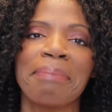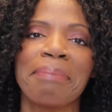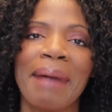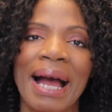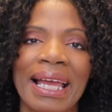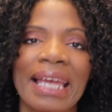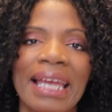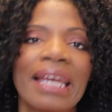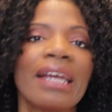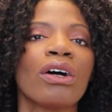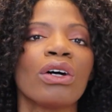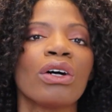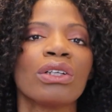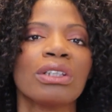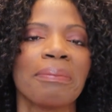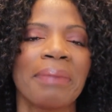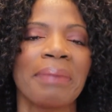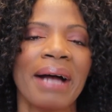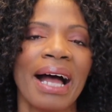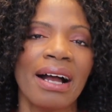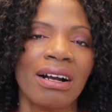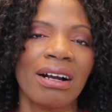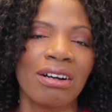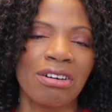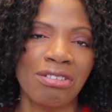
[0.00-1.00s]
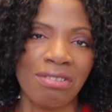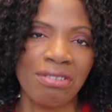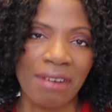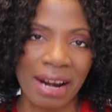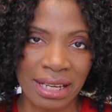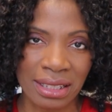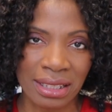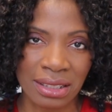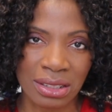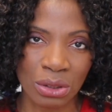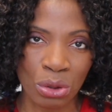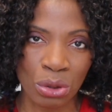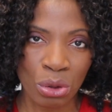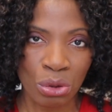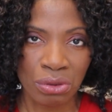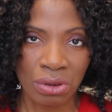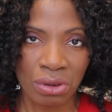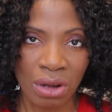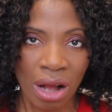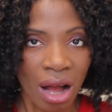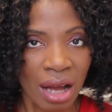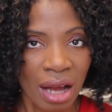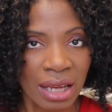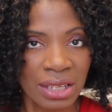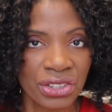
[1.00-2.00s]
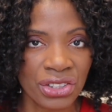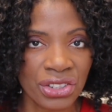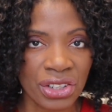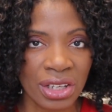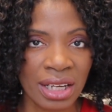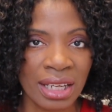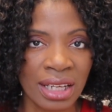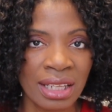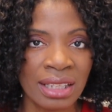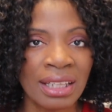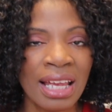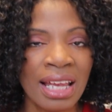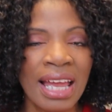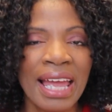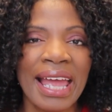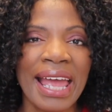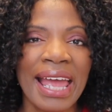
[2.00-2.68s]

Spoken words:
banging on about great oral hygiene.